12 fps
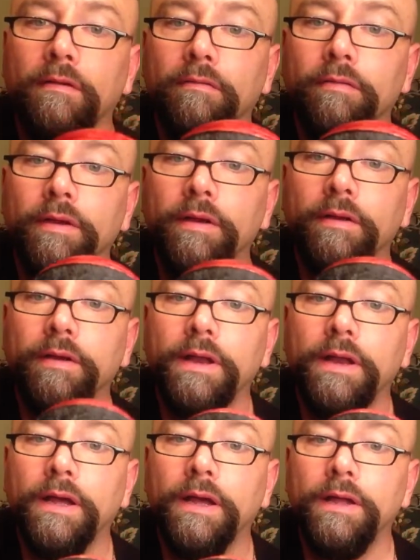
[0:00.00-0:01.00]
Very
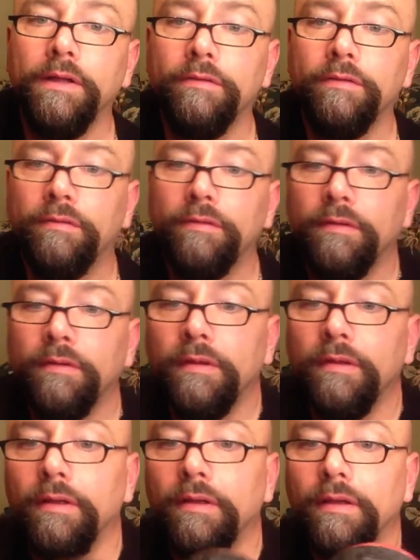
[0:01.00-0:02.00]
nice.
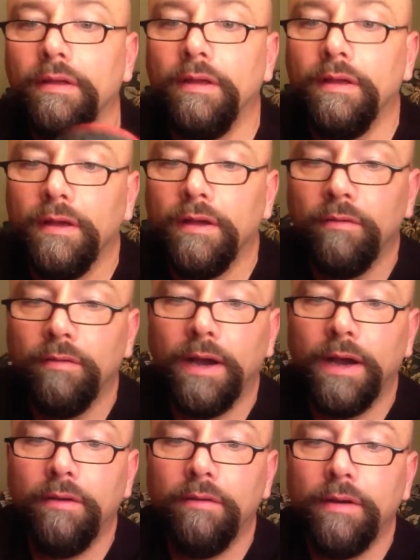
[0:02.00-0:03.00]

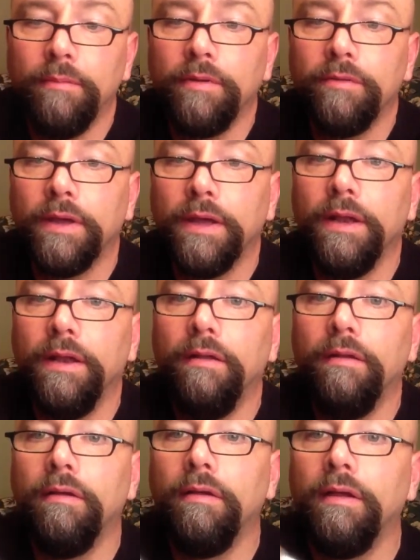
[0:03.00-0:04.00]
Wow, I'm excited.
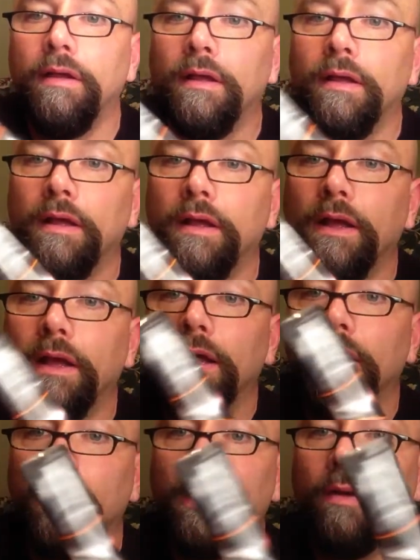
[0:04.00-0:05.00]

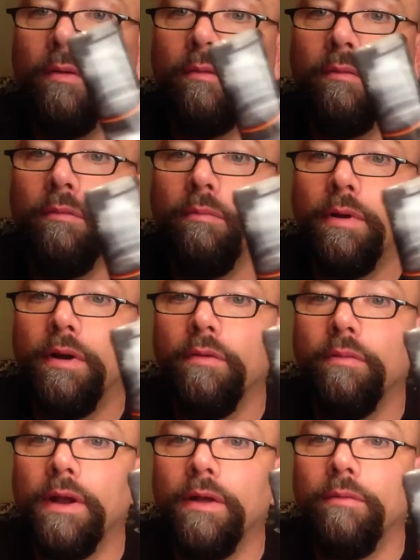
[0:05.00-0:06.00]
You know, part of
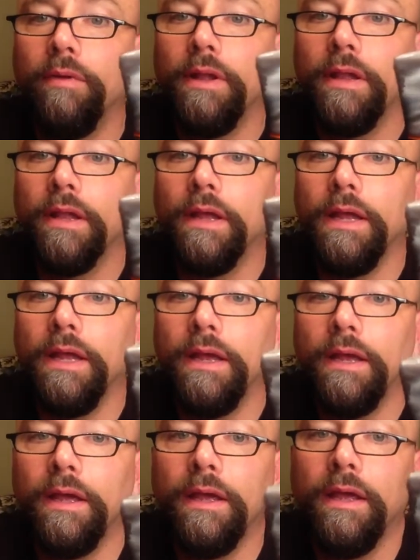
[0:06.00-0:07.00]
what I really like
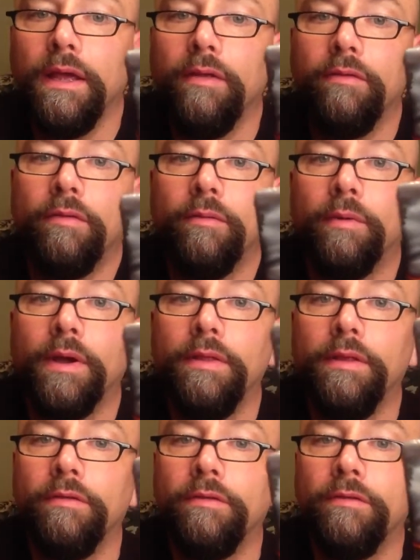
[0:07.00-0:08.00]
is the way
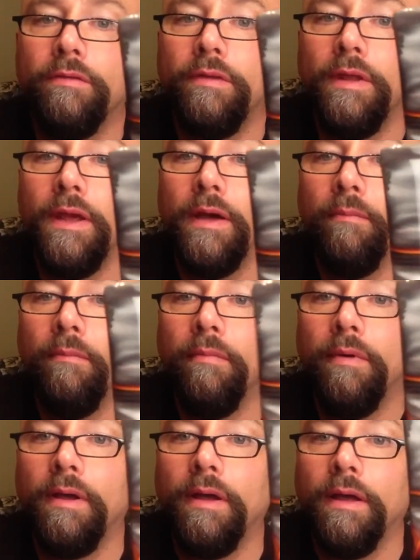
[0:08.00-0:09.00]
this stem,
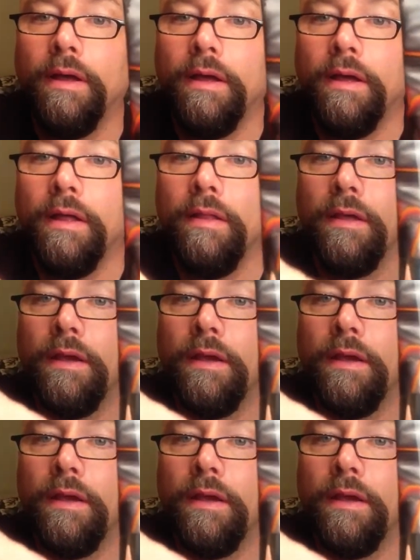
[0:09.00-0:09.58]
the